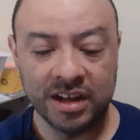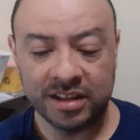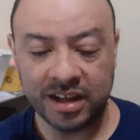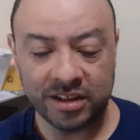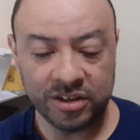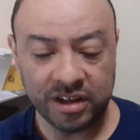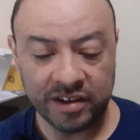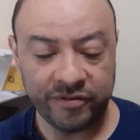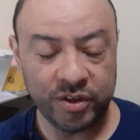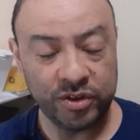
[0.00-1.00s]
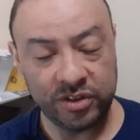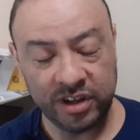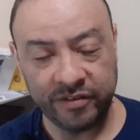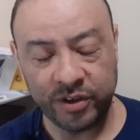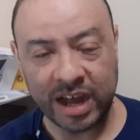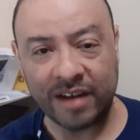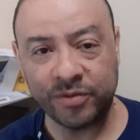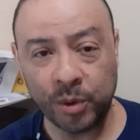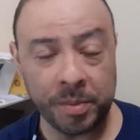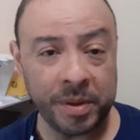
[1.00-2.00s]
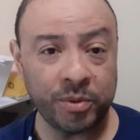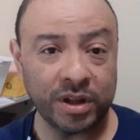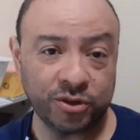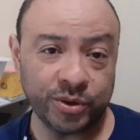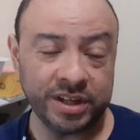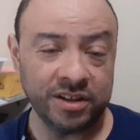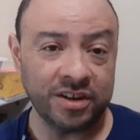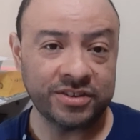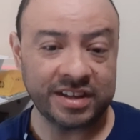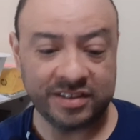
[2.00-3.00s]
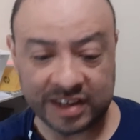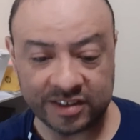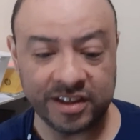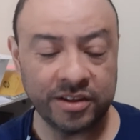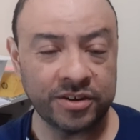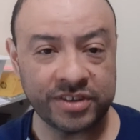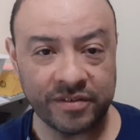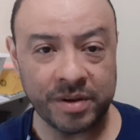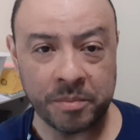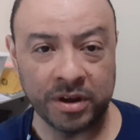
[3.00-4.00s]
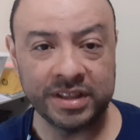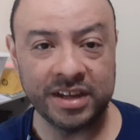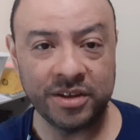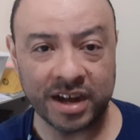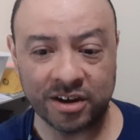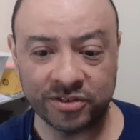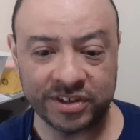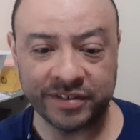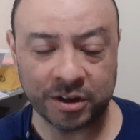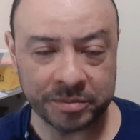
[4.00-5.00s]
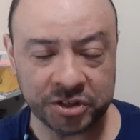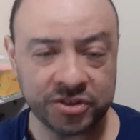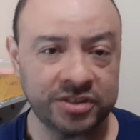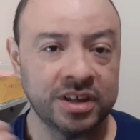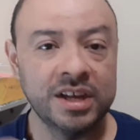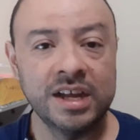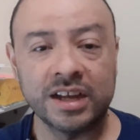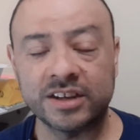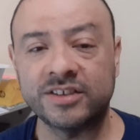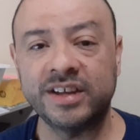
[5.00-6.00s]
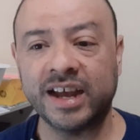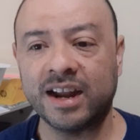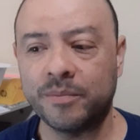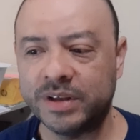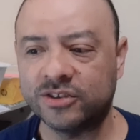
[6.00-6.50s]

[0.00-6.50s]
Then if you have 3 people at $20, that's $60 every month that you're gonna receive commissions, because they're gonna be